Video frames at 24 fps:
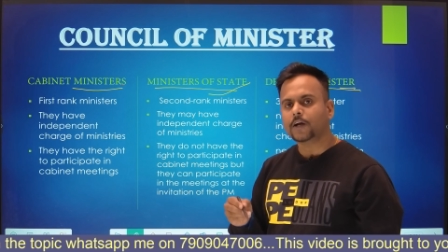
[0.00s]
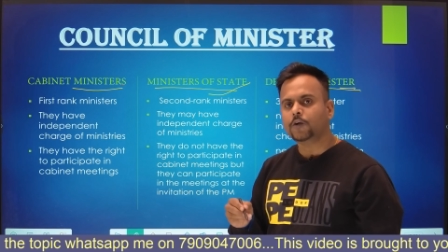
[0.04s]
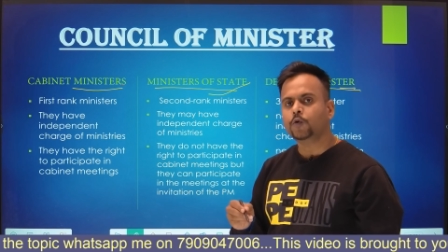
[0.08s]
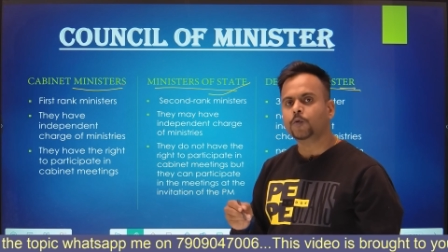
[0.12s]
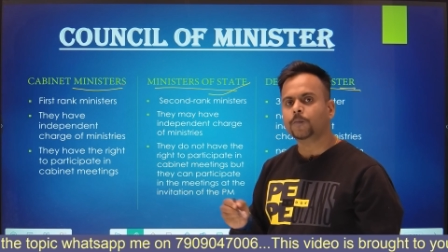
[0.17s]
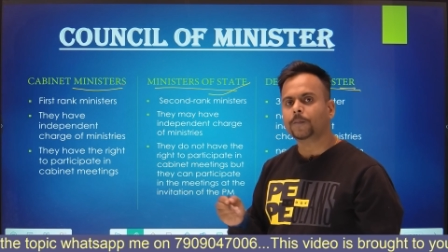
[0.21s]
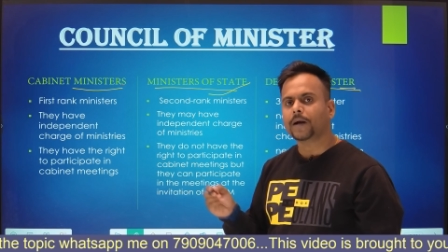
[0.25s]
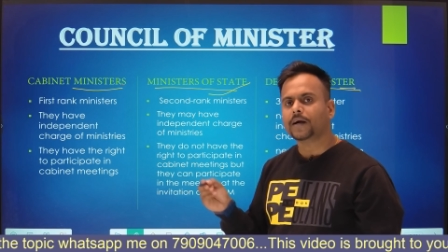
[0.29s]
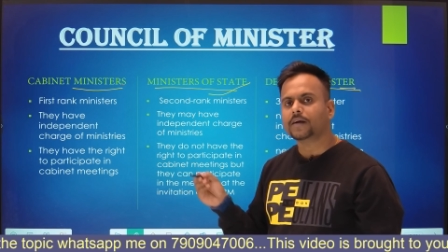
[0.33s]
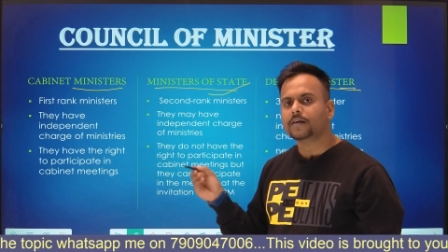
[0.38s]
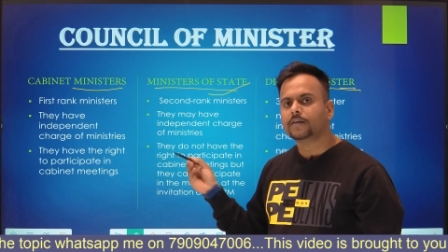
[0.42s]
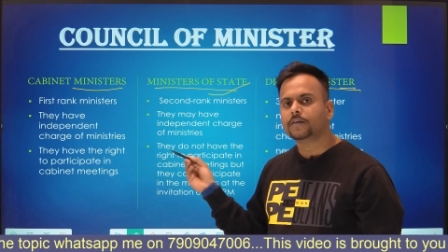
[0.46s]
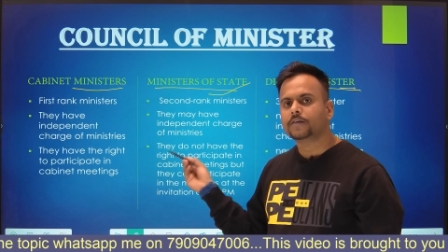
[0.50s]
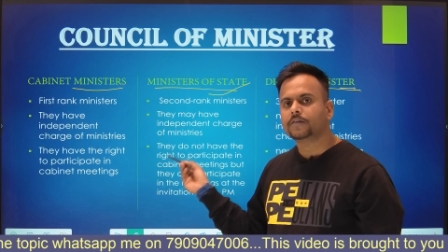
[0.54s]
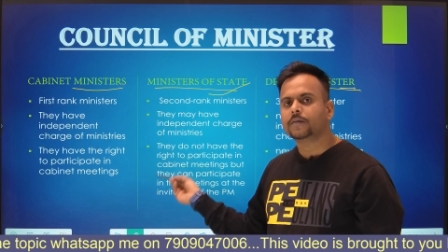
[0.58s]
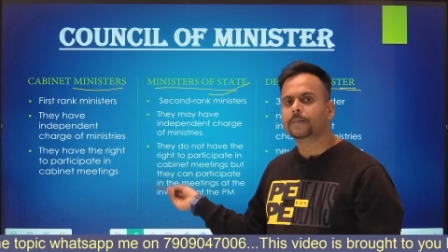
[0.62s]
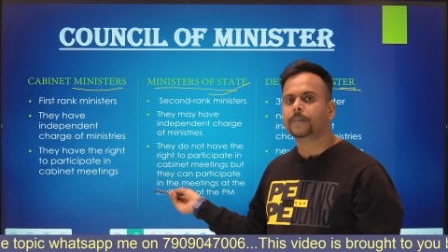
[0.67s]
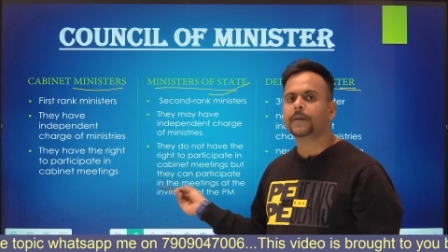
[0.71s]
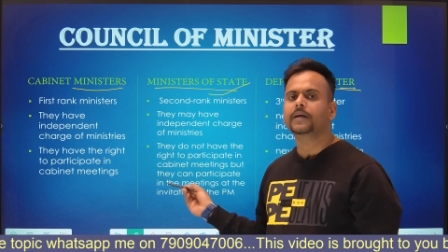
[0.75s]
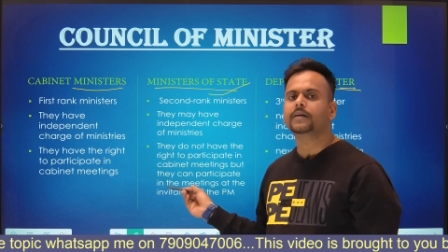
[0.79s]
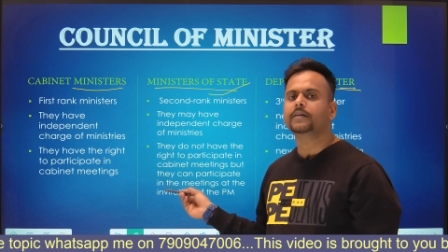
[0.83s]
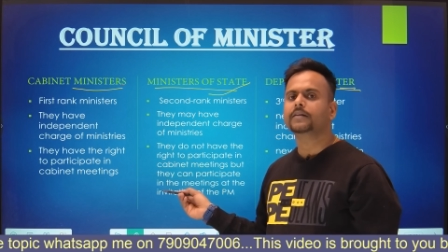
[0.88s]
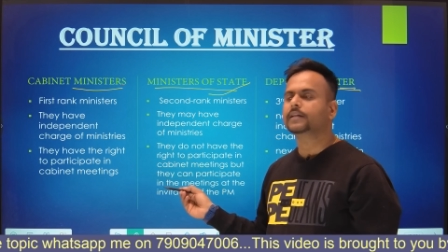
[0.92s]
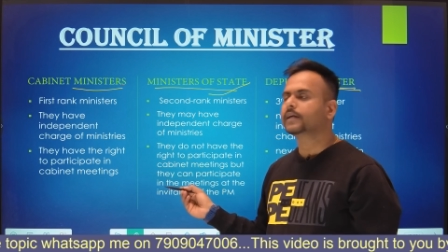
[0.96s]
to
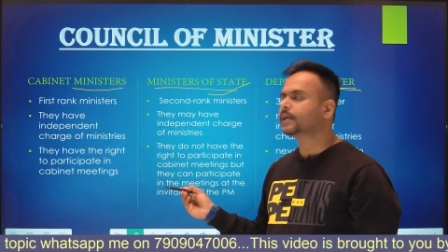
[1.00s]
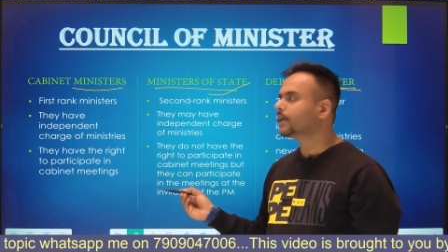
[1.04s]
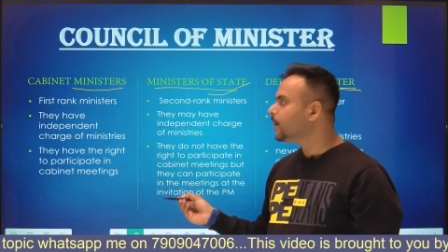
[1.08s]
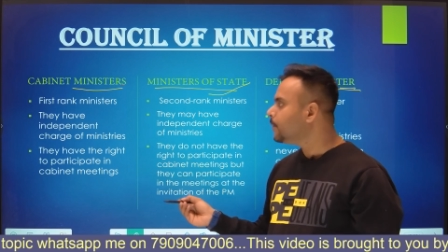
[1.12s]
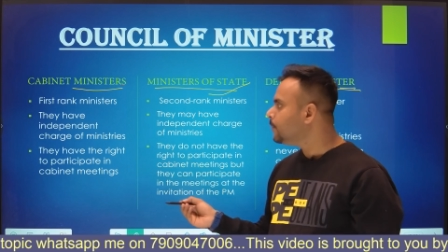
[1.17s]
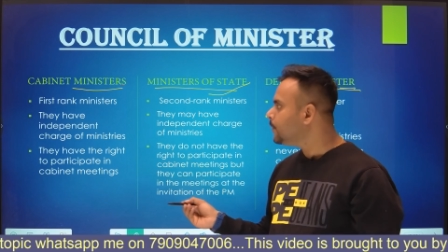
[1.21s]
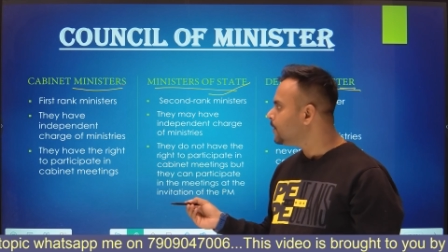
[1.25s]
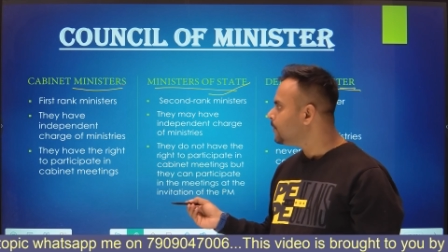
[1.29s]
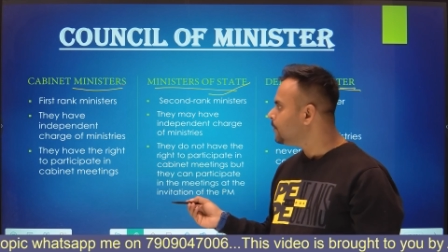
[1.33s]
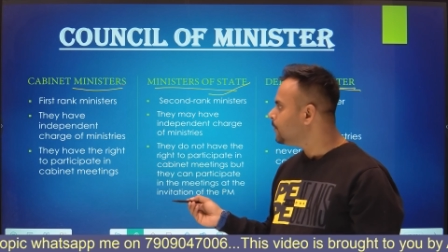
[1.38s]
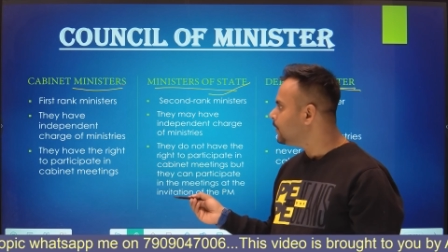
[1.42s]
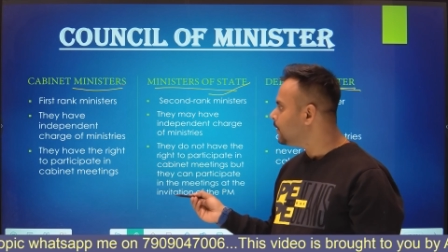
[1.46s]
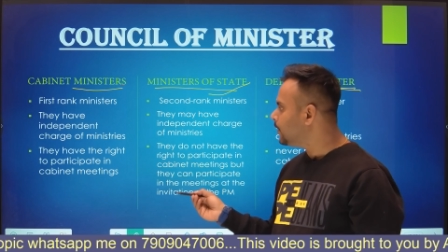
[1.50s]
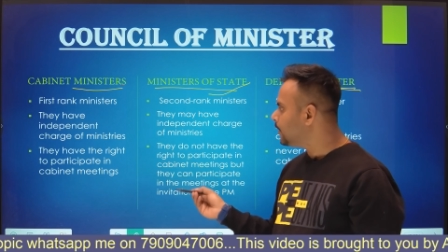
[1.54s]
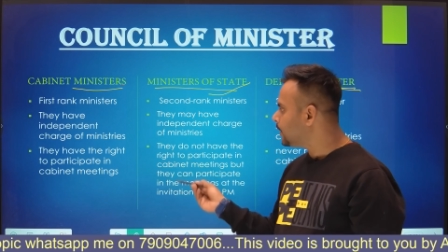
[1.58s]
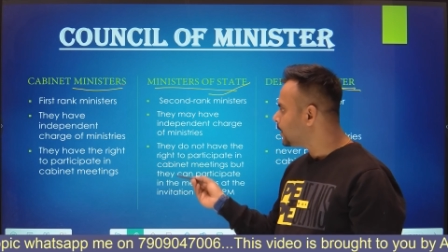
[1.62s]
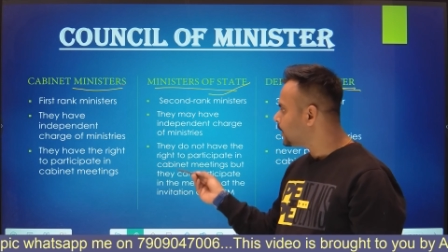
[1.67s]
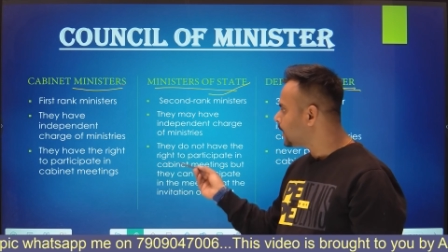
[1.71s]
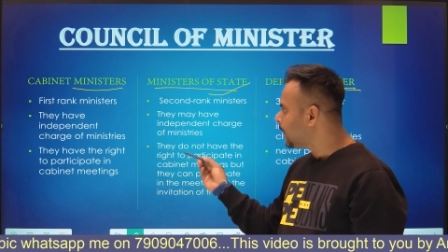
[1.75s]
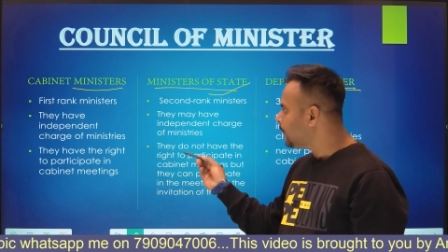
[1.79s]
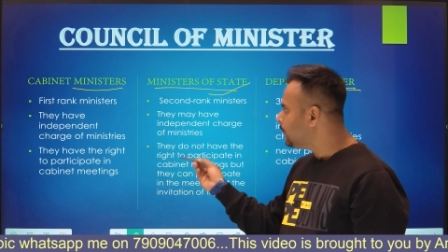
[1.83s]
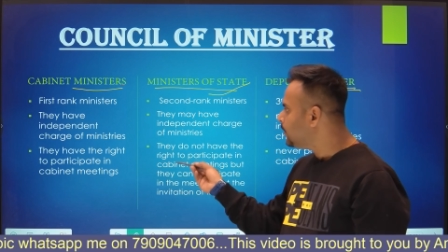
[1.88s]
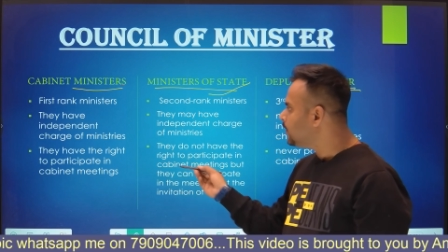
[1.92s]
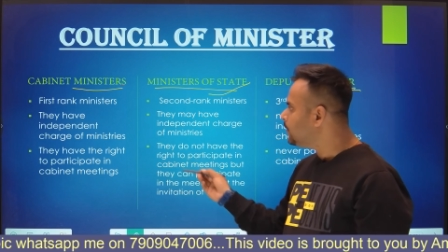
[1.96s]
participate in the
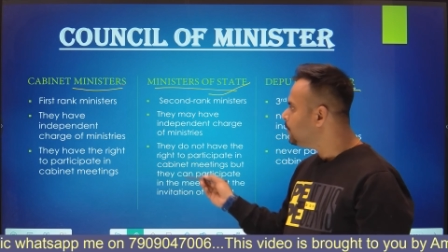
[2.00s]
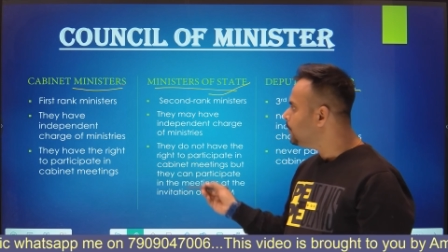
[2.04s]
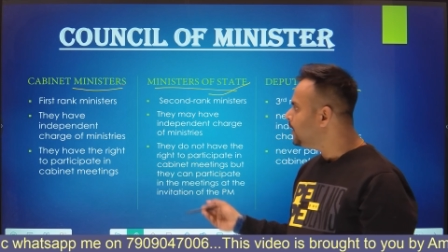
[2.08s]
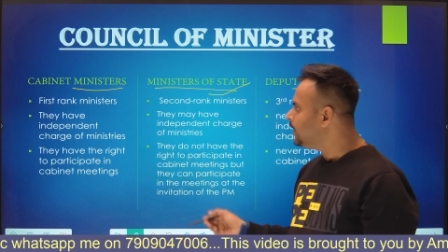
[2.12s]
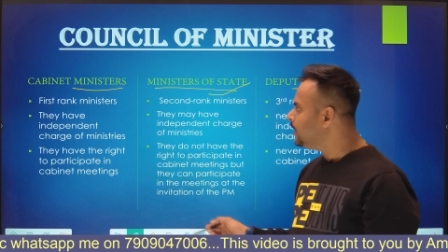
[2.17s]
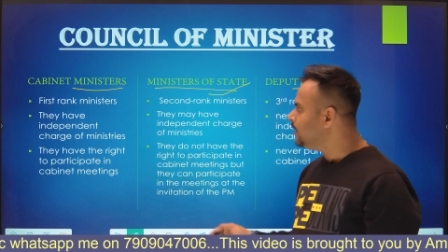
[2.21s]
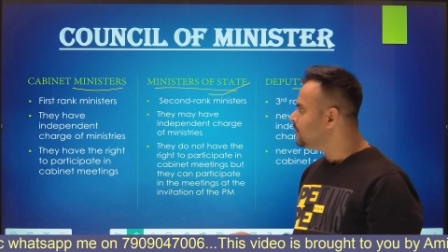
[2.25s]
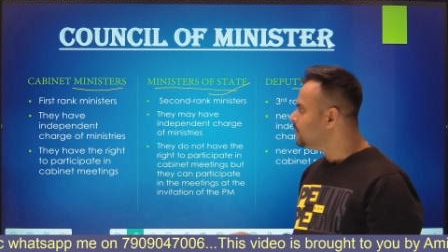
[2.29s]
cabinet meetings,